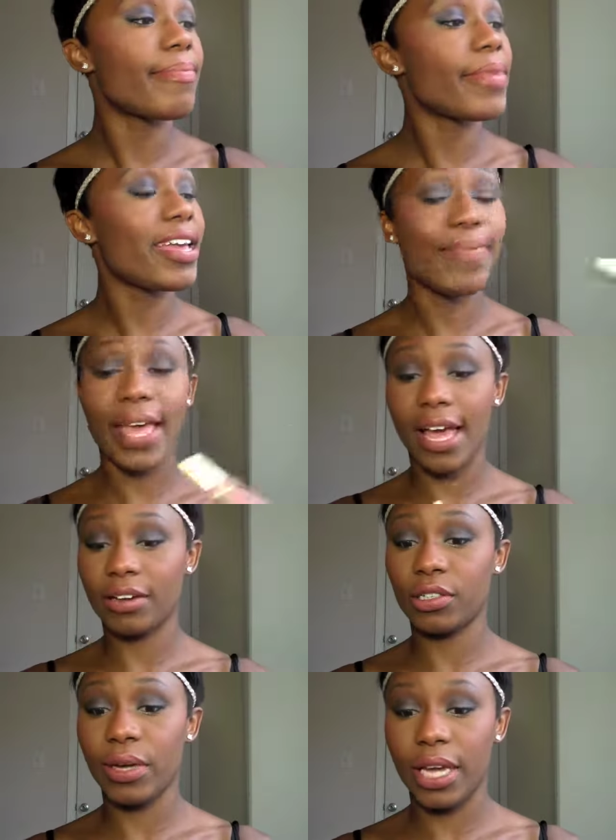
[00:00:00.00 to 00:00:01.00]
maybe I
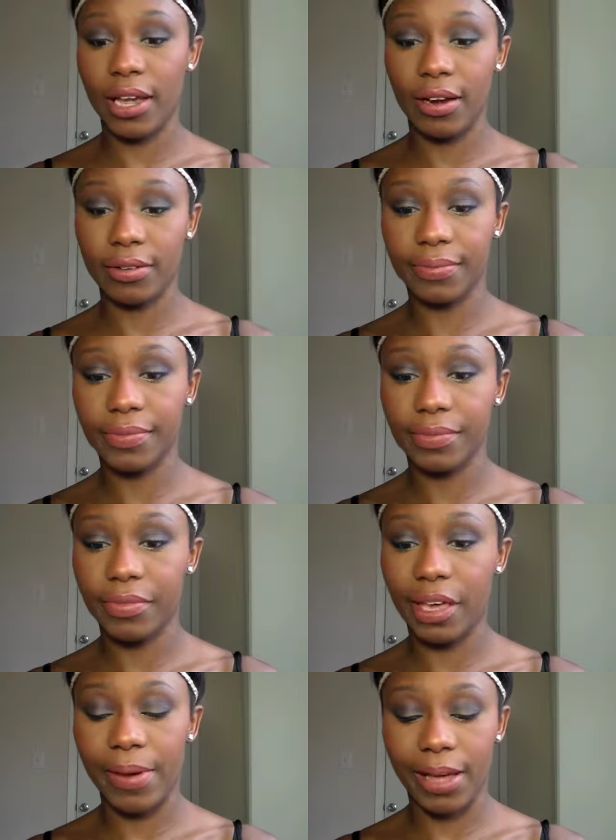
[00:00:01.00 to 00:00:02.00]
could tweak it.
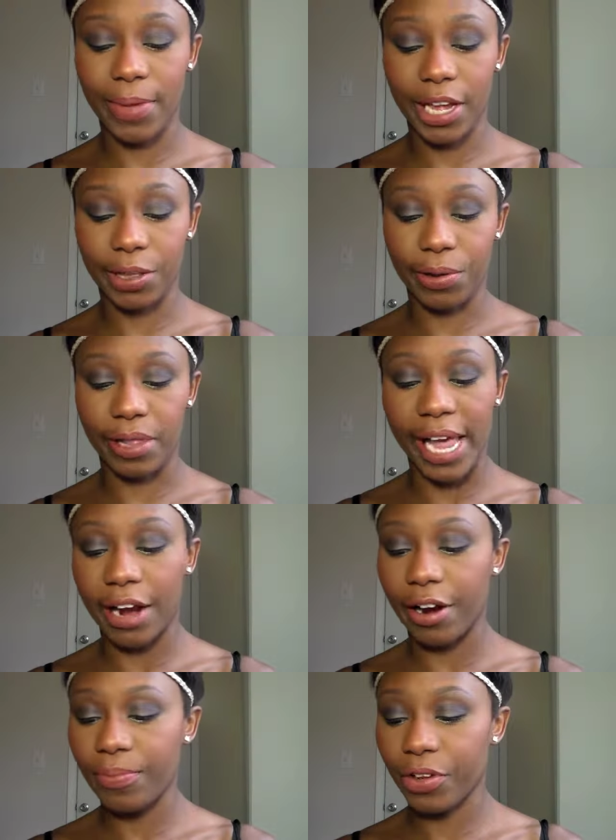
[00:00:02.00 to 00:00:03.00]
Maybe I can make it a little
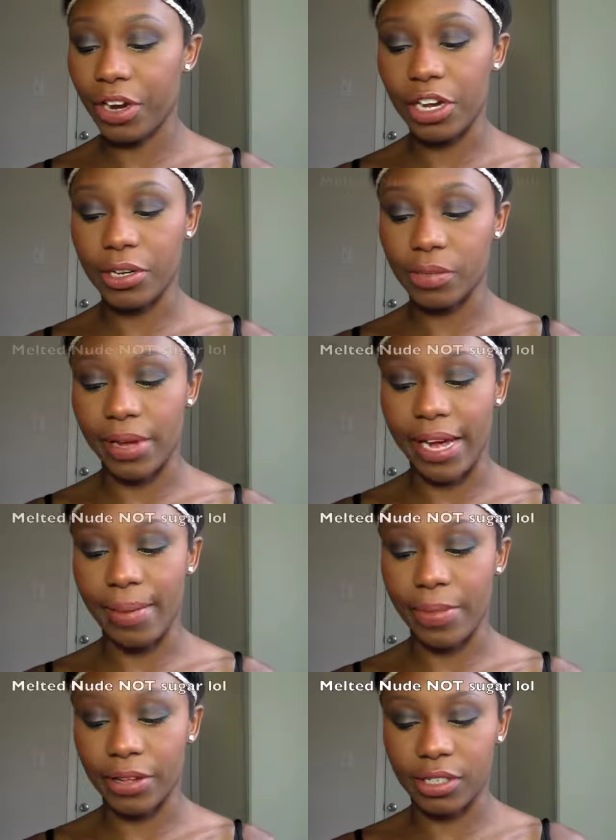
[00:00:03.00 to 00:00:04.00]
lighter. I'm gonna use
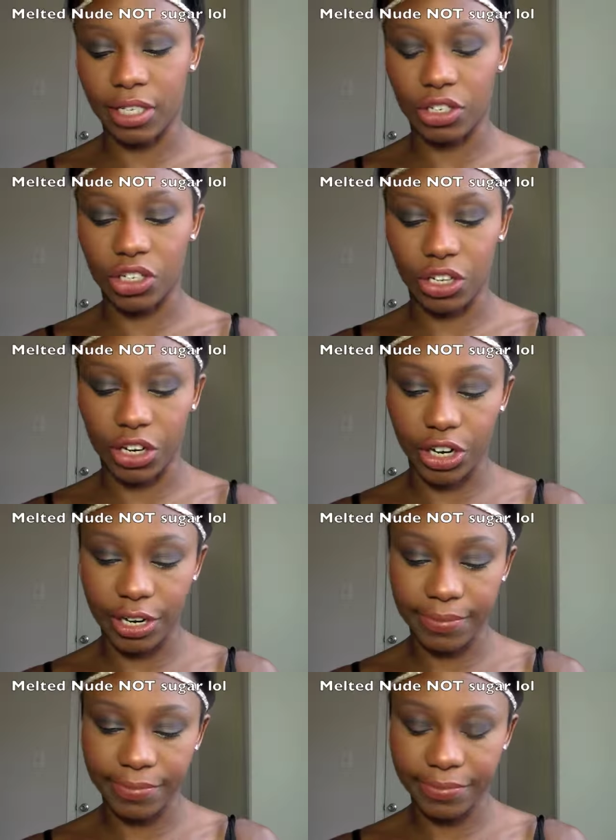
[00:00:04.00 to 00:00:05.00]
my melted
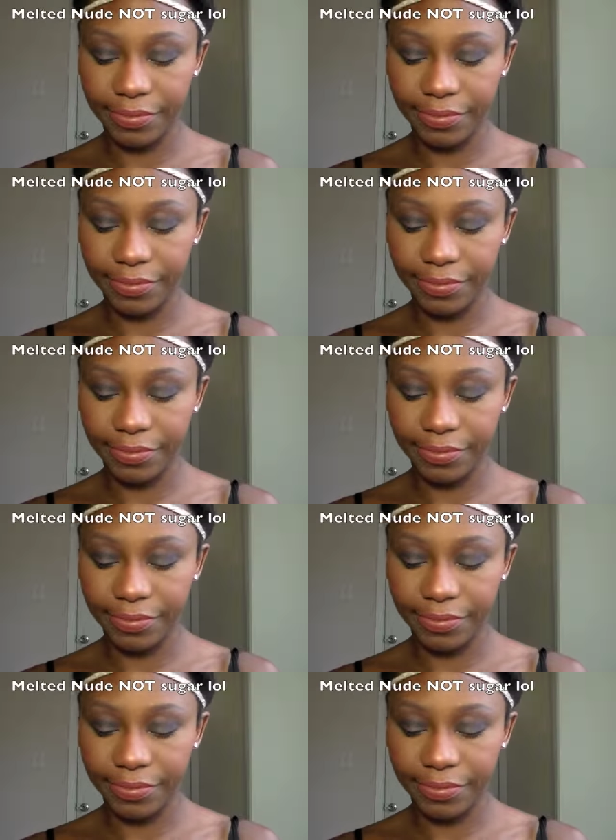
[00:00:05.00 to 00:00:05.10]
sugar